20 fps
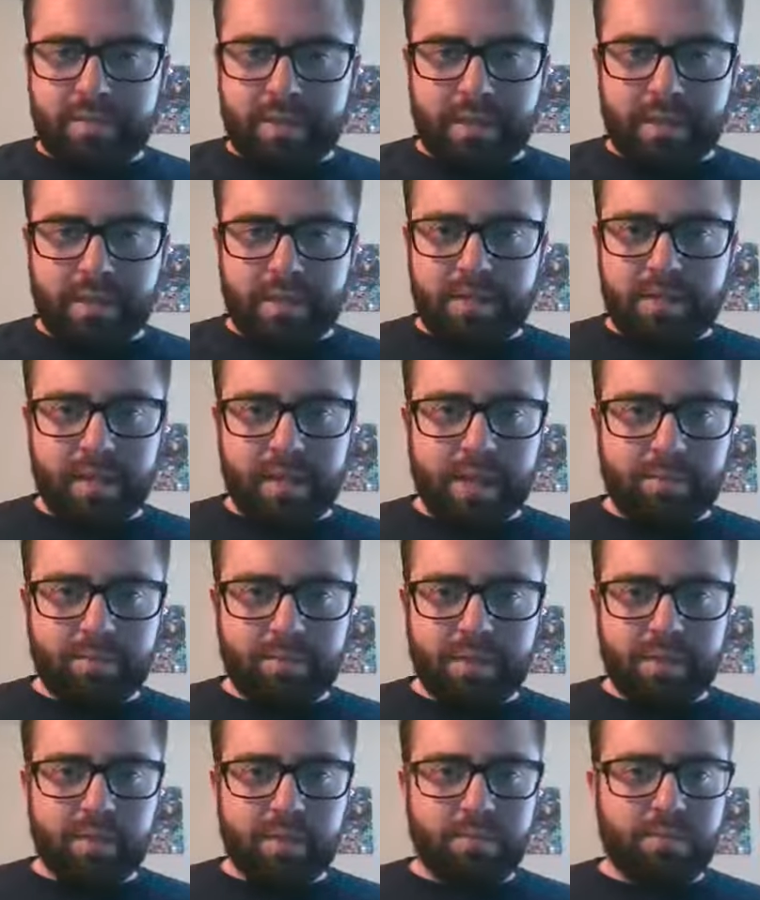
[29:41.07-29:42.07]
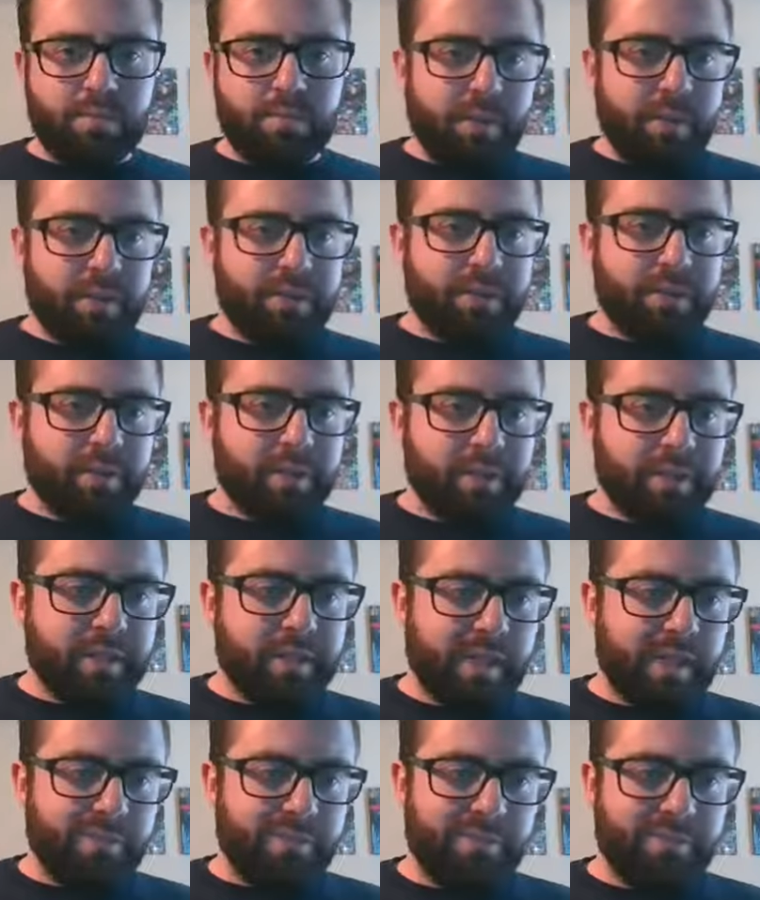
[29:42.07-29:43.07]
it didn't come to them while during this
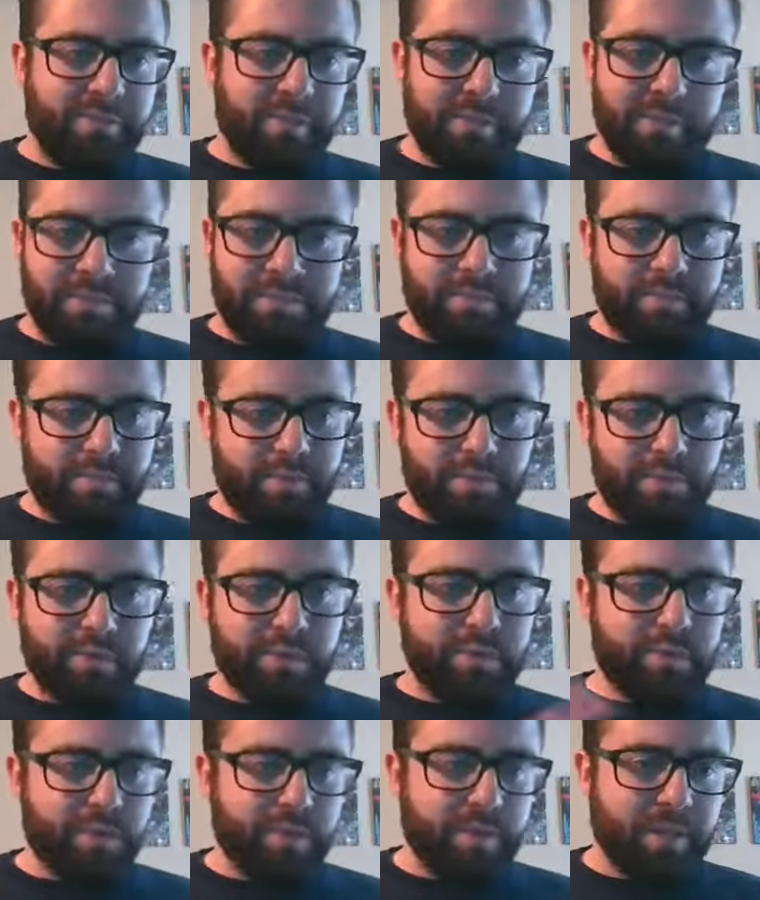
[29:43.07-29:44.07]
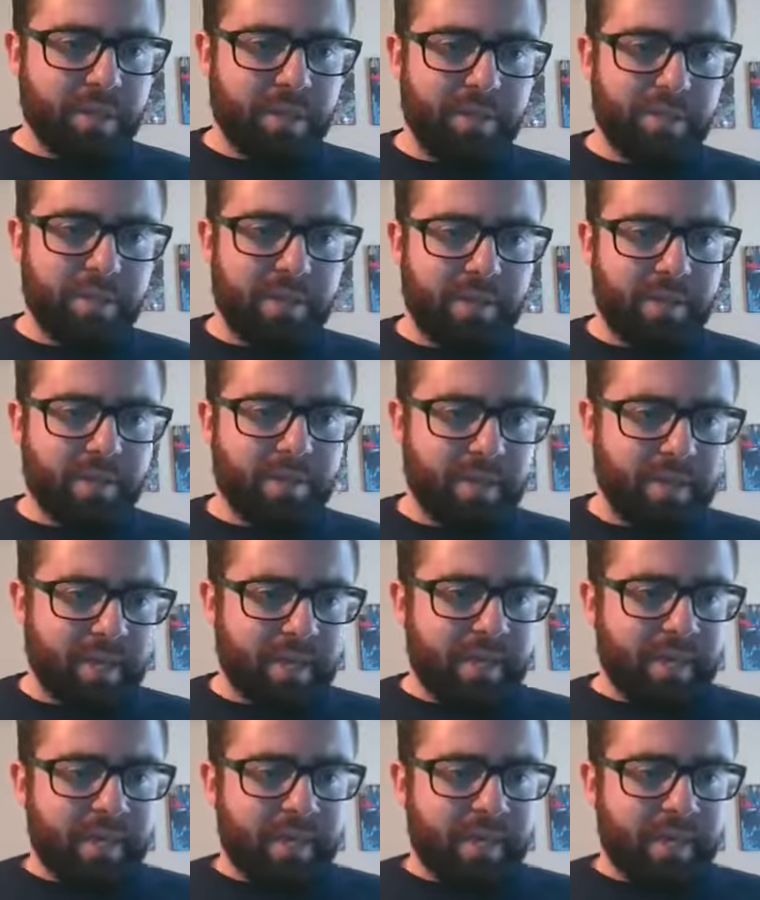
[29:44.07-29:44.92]
time, feel, feel free to shoot me an email.